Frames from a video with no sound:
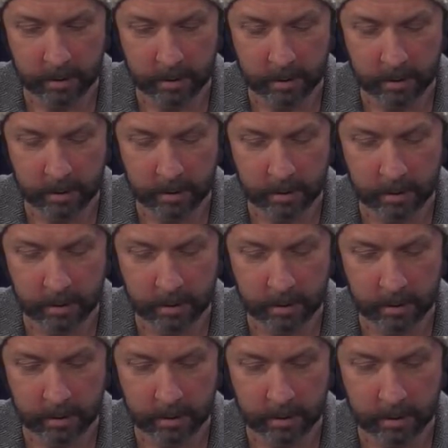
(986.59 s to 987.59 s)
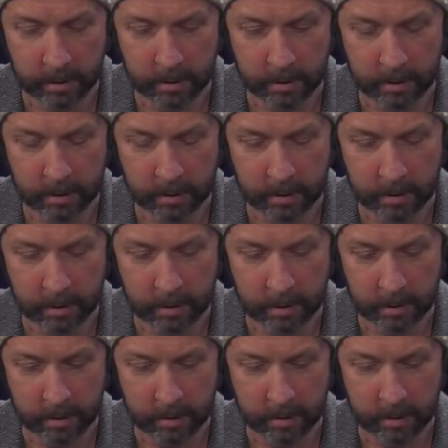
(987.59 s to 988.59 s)

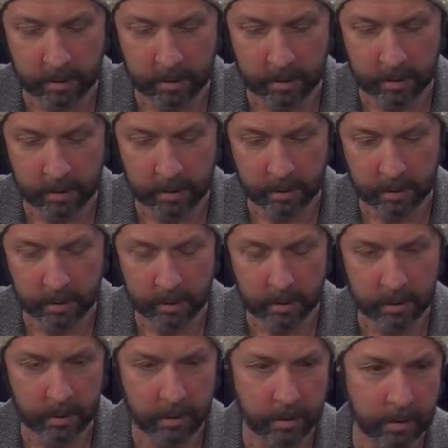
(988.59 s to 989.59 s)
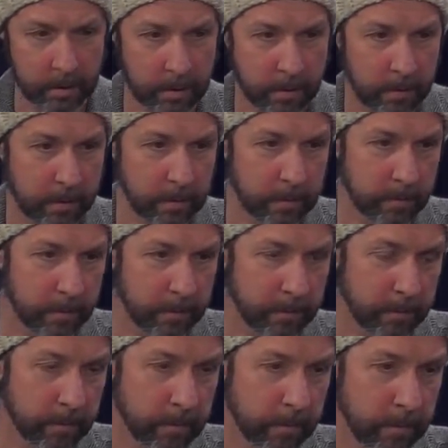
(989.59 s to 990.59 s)

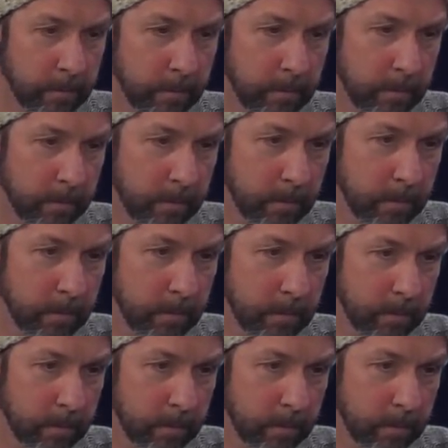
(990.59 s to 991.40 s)
(silent)